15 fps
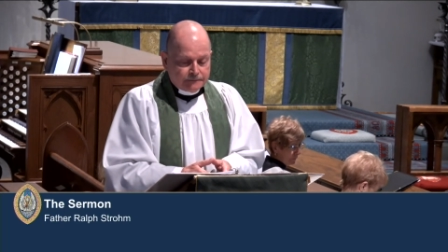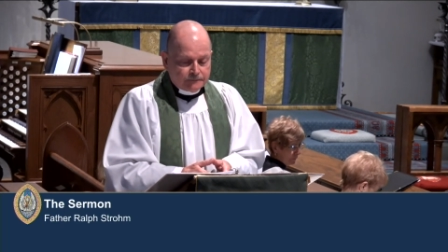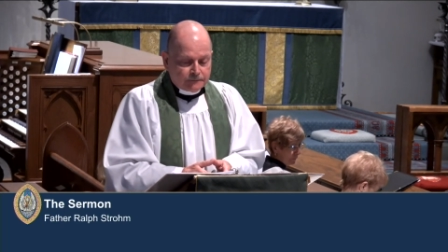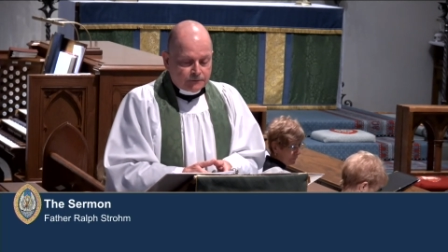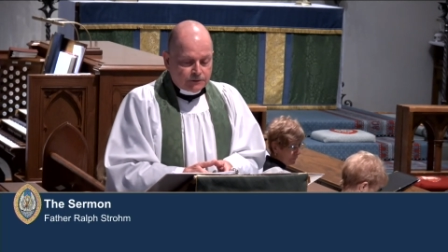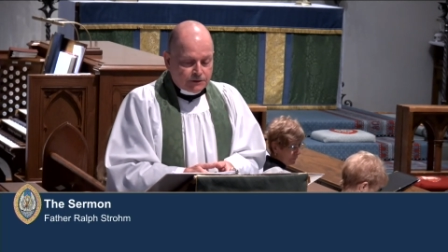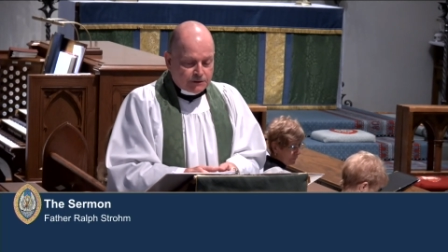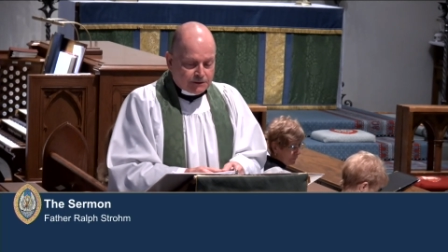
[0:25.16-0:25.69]

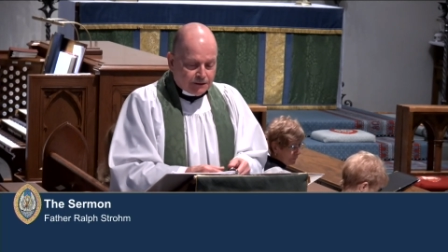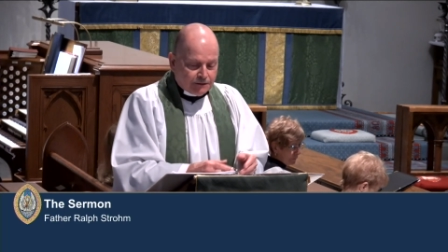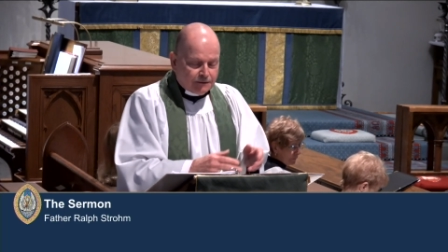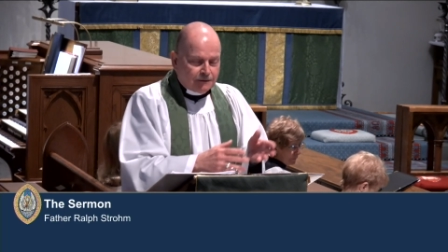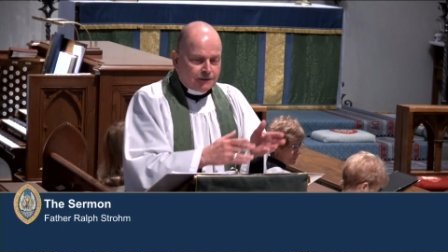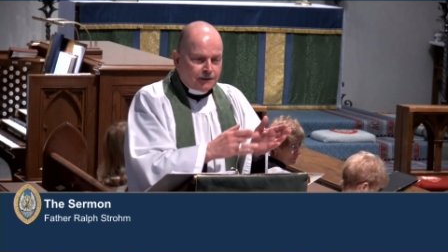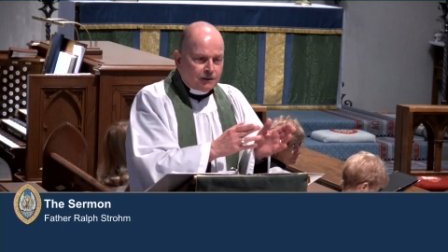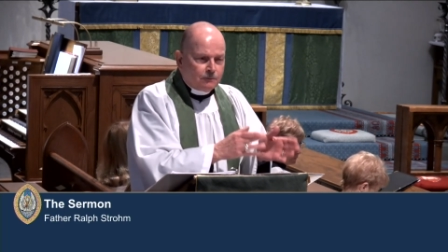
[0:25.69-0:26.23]
We're just a
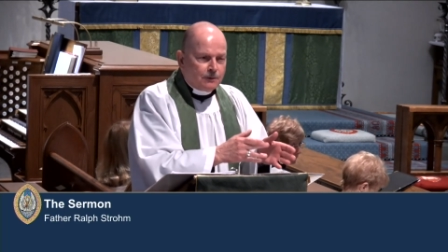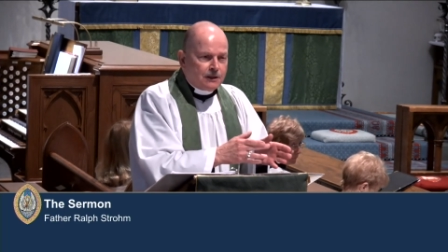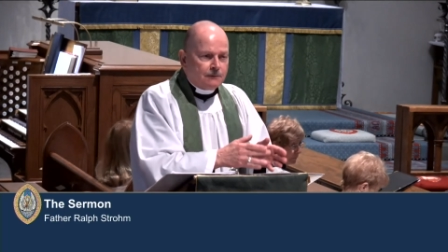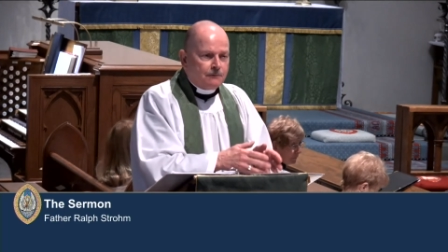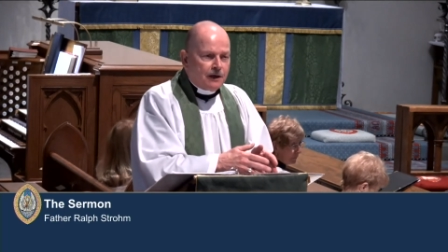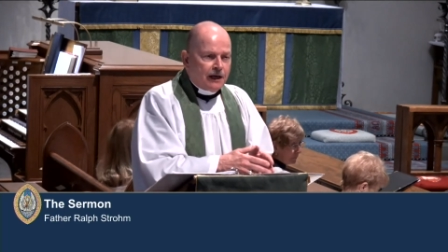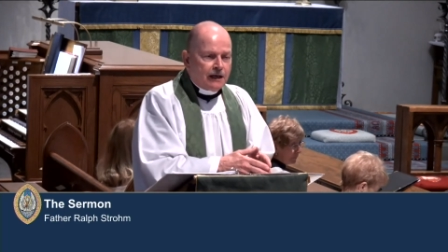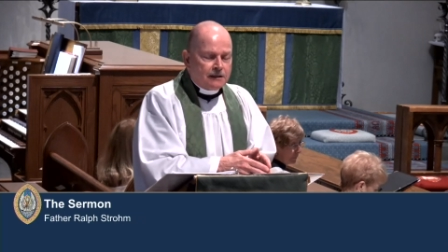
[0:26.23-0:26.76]
little
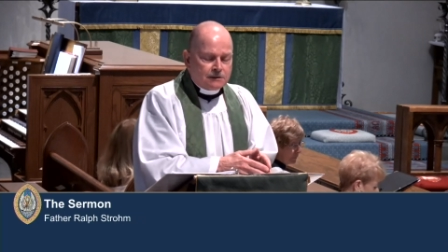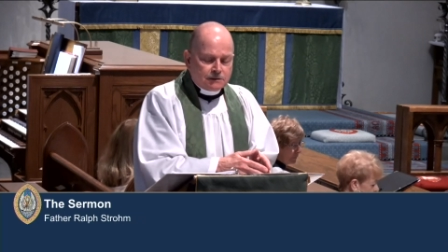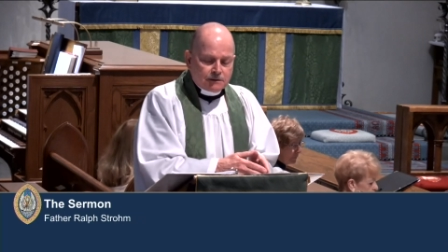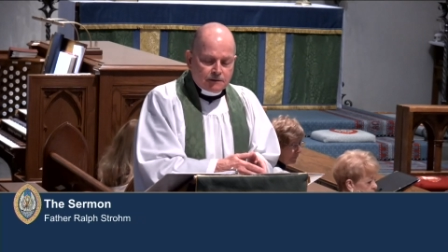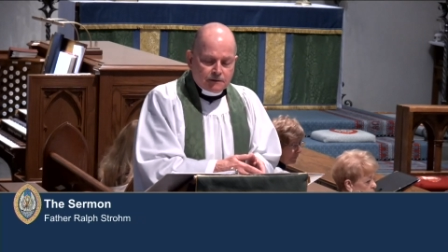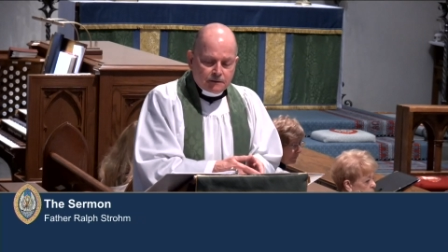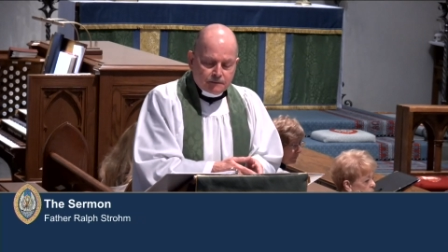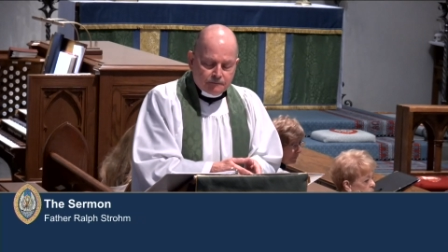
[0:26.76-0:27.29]
bit past
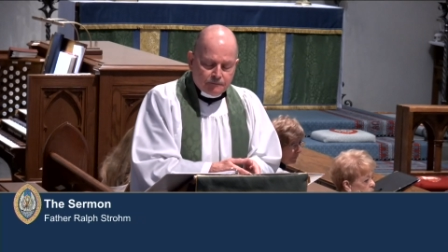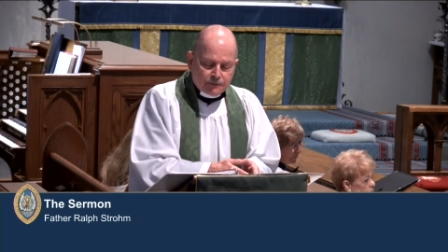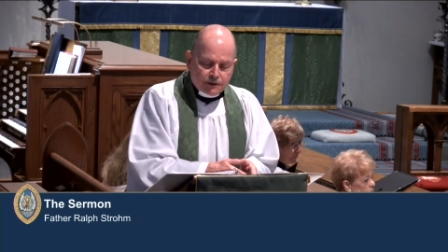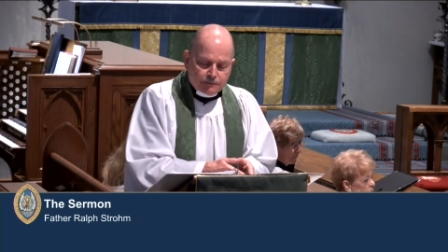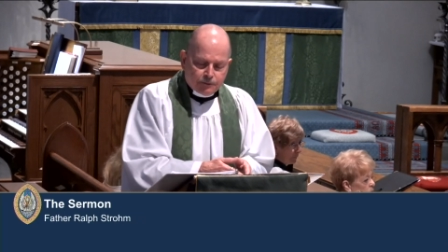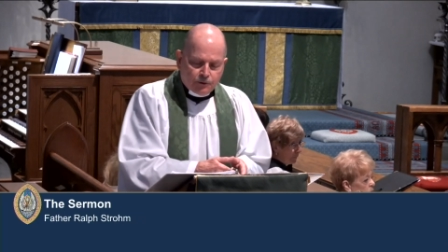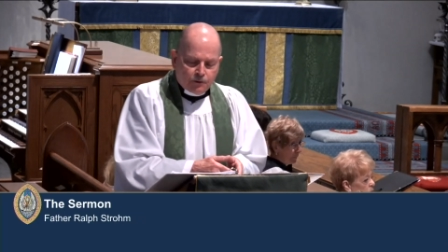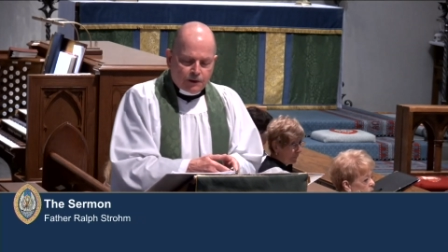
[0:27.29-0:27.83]
the
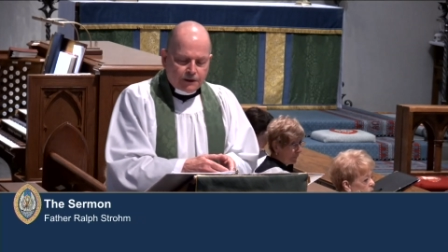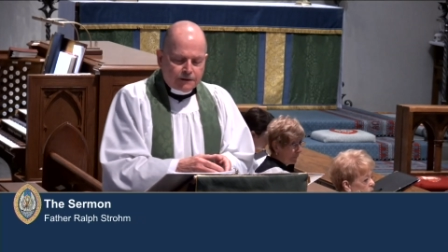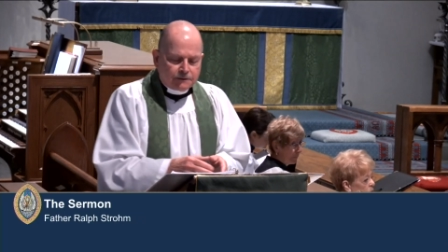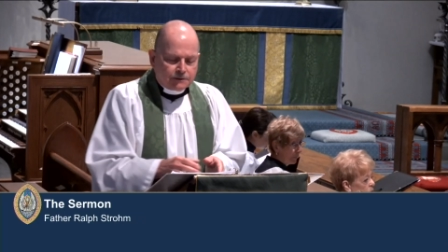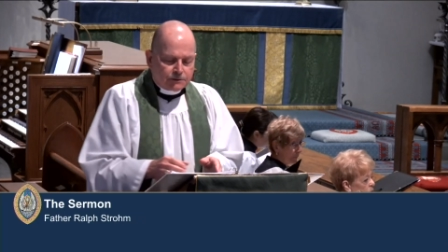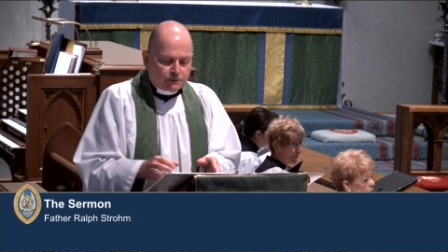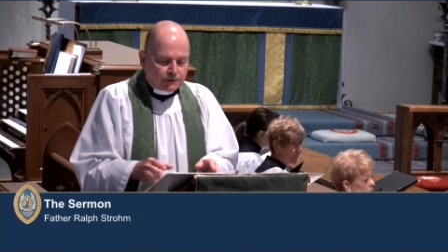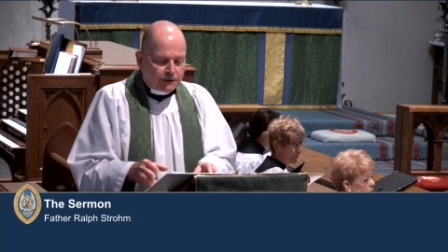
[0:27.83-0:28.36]
midpoint,
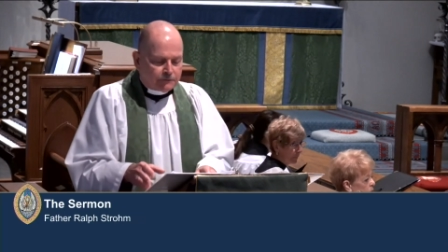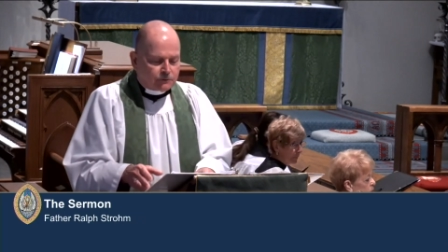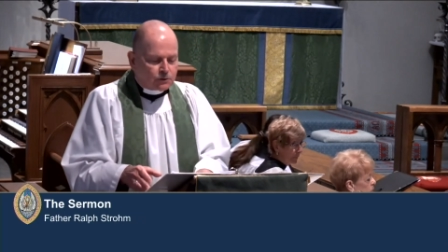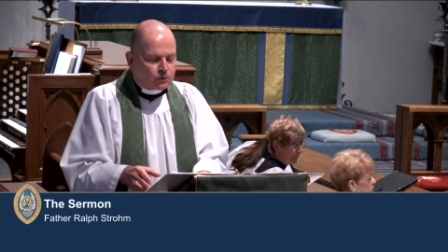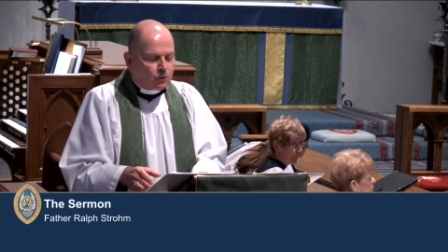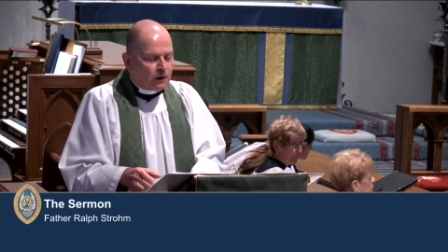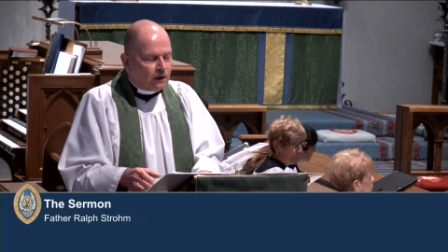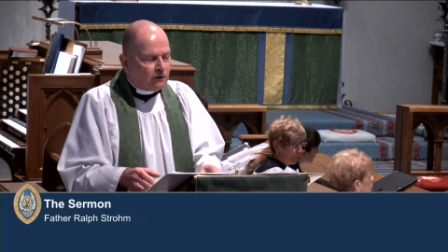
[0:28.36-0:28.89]
so we have
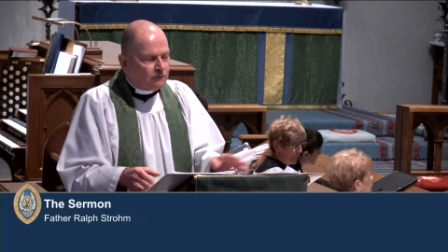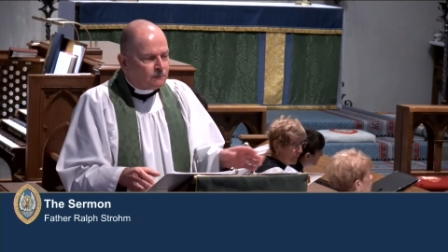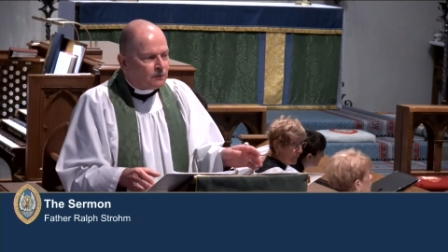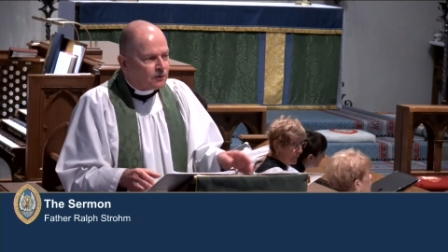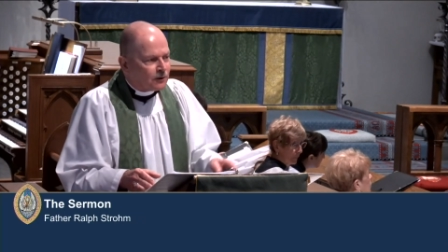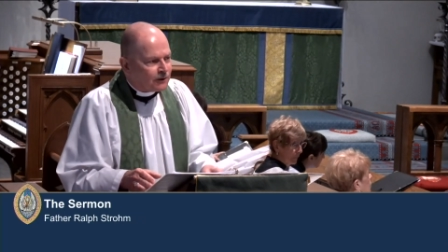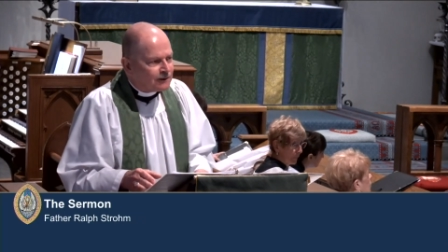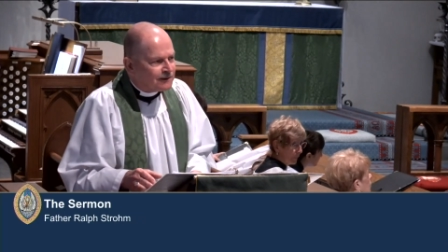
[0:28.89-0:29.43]
12
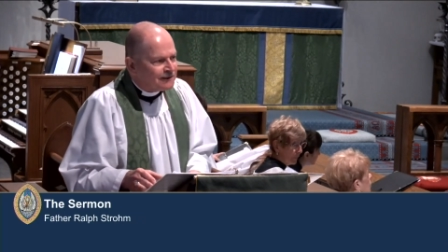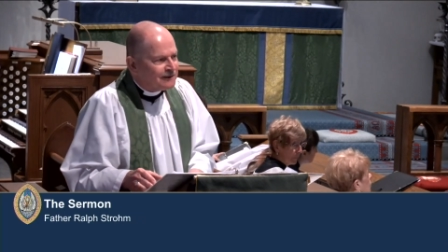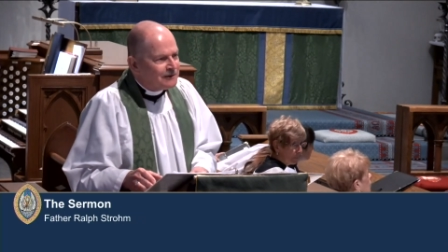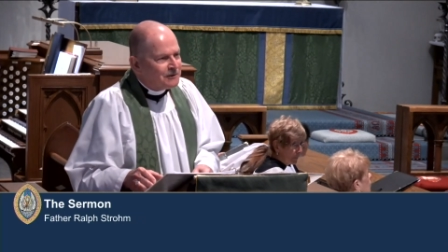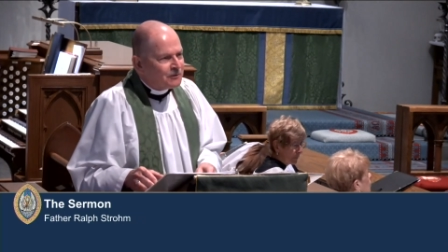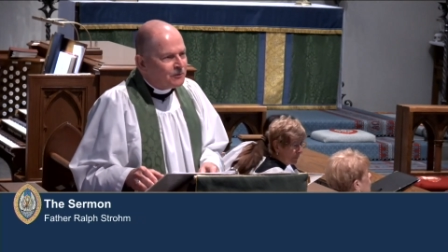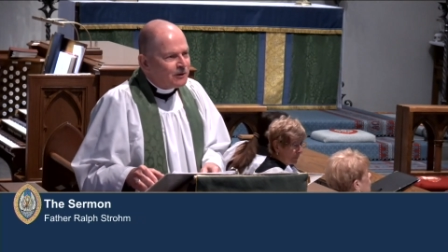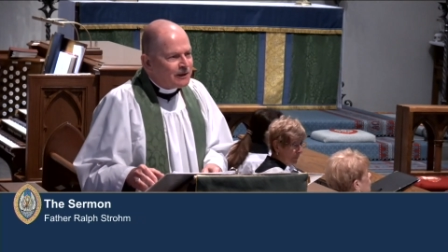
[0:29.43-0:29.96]
more
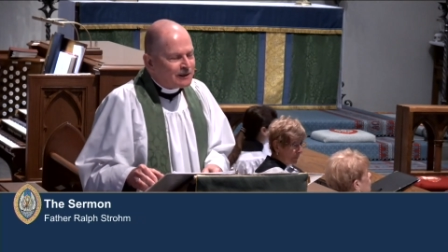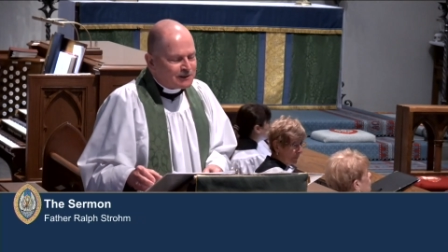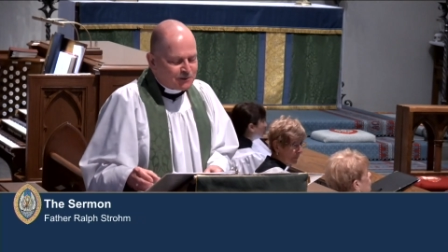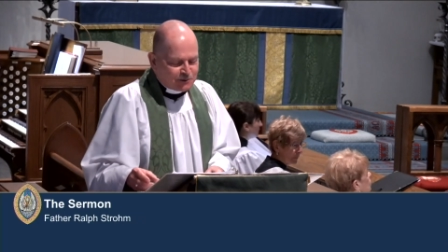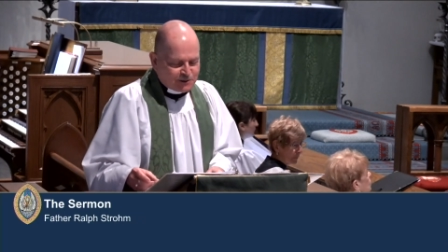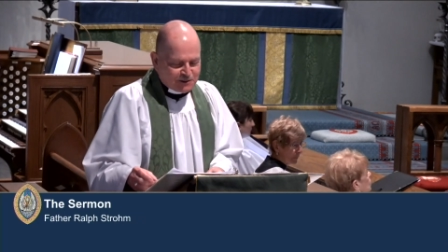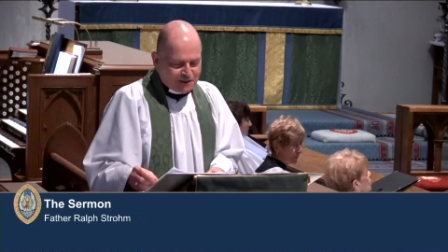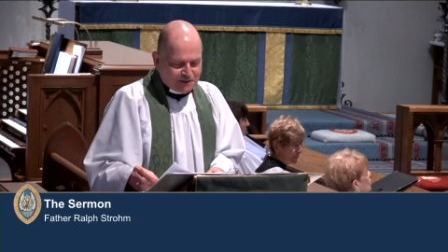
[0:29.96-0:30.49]
weeks
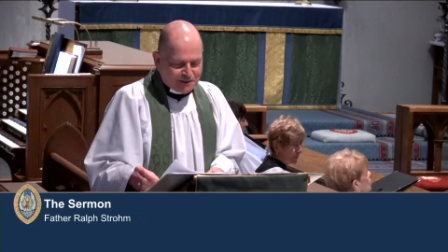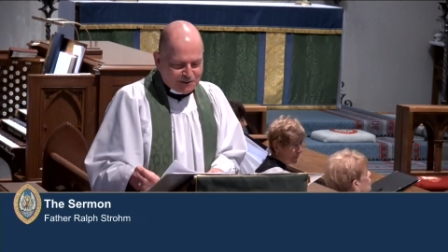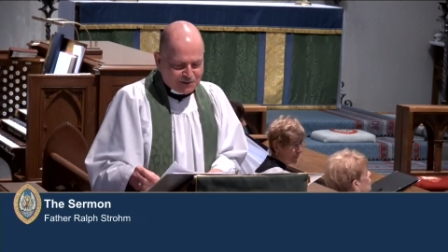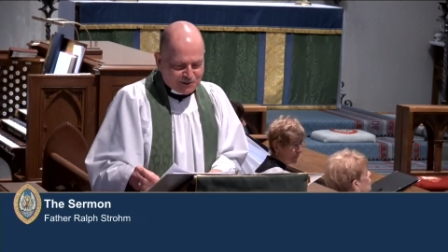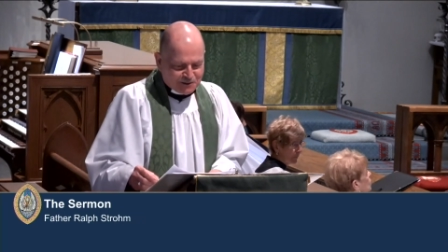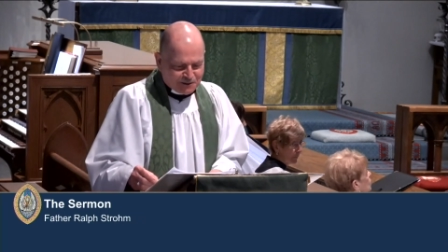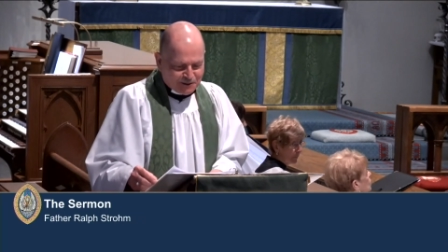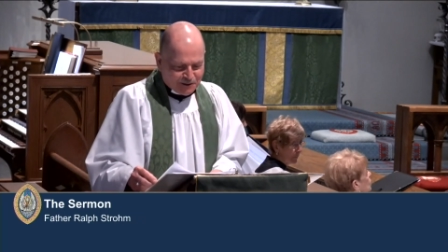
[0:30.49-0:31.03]
or Sundays
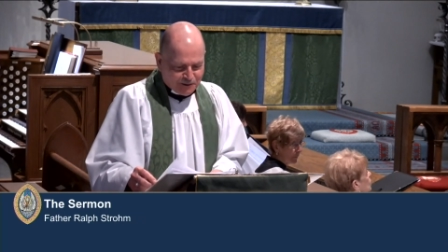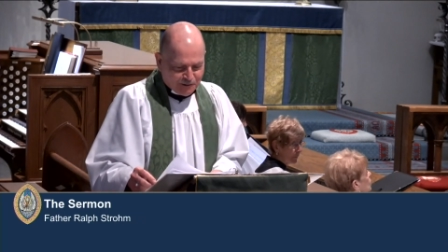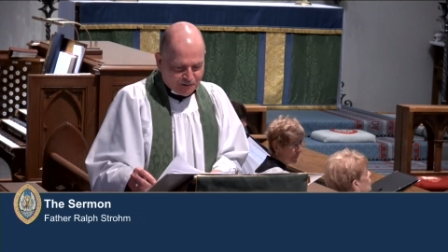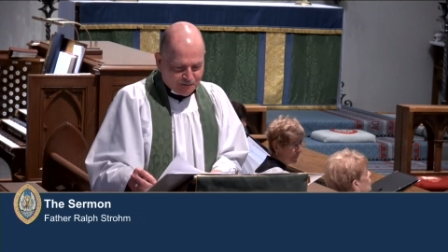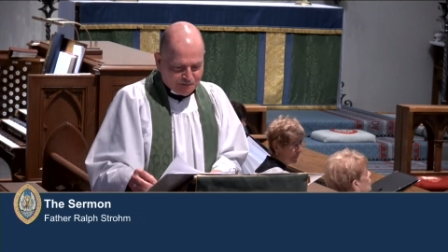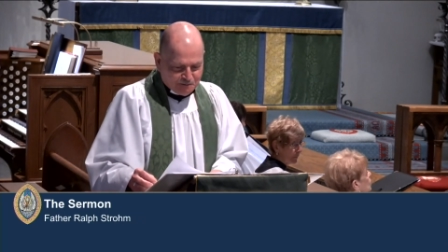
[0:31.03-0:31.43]
to go.